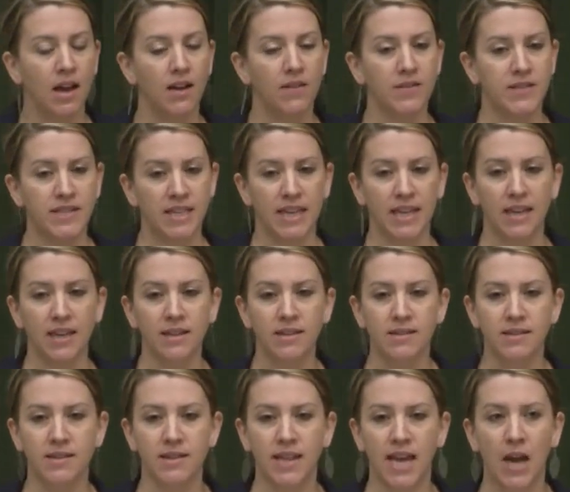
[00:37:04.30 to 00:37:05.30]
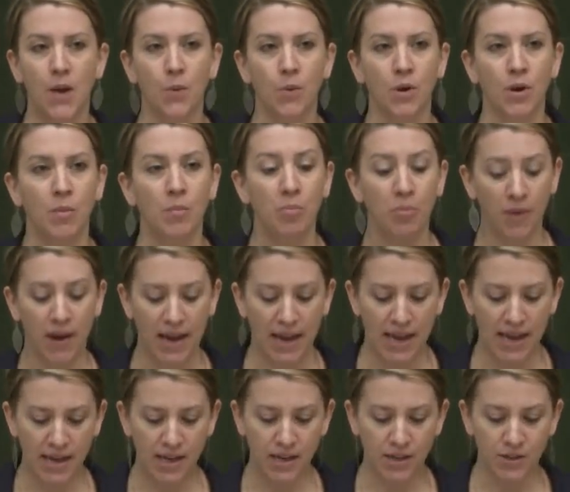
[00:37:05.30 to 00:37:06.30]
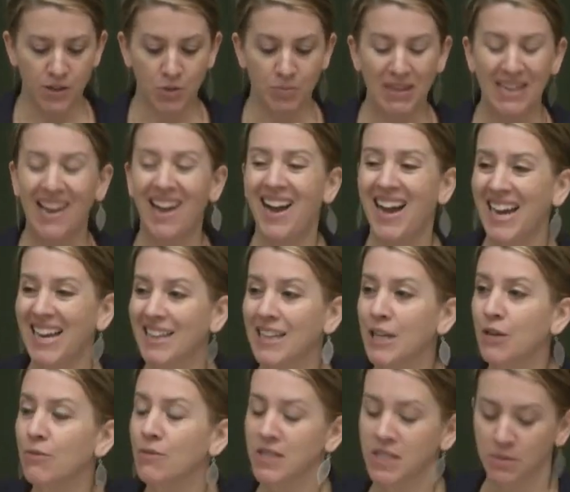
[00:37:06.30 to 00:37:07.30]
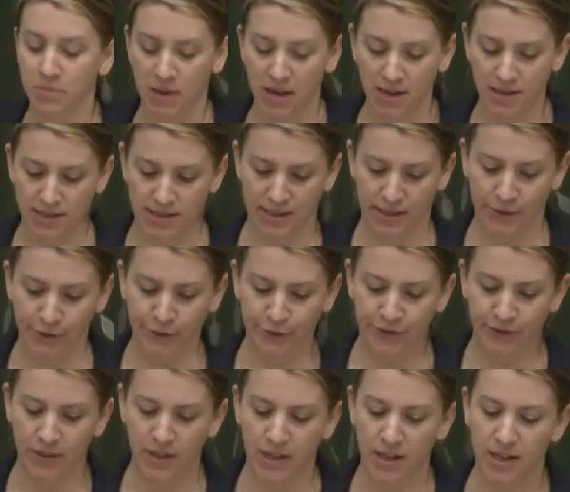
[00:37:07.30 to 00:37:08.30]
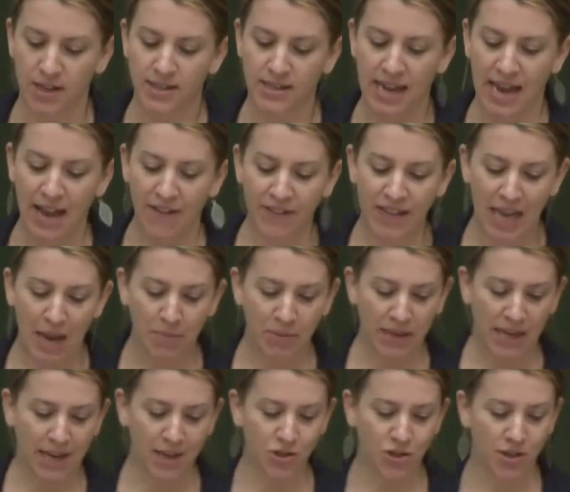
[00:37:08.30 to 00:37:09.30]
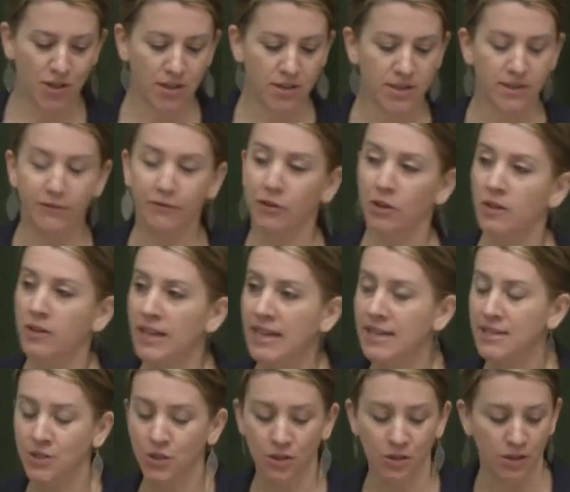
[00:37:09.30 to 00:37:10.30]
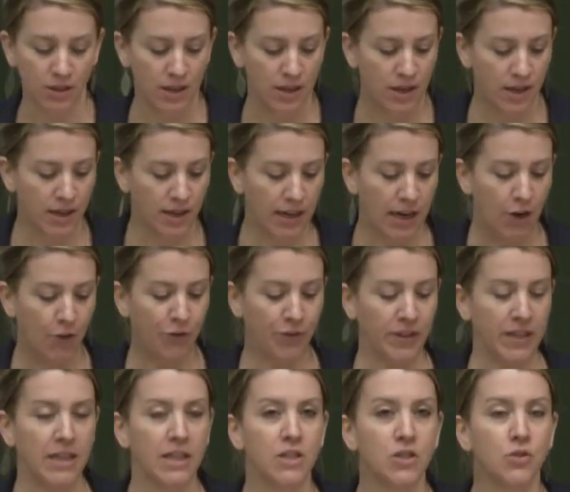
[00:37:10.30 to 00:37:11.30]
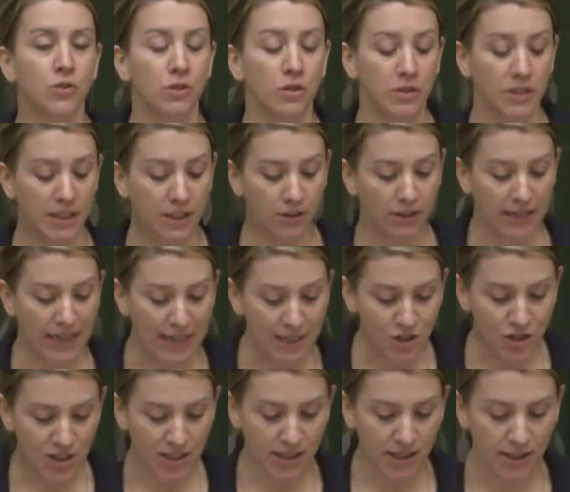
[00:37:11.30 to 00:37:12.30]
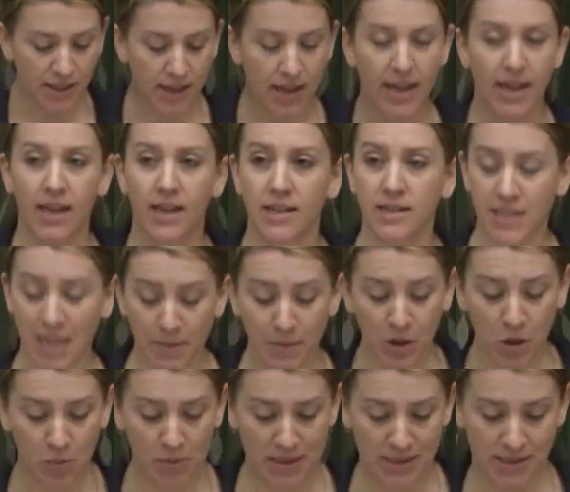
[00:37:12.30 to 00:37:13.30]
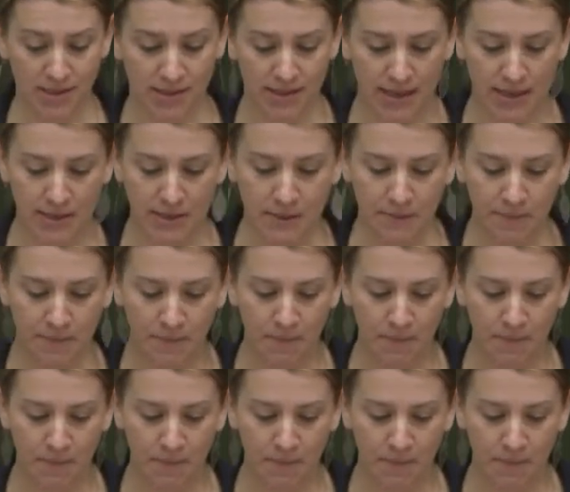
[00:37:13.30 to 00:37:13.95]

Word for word: of seeds that were bred to be highly responsive to heavy applications of fertilizer, carefully controlled irrigation, and chemical pesticides.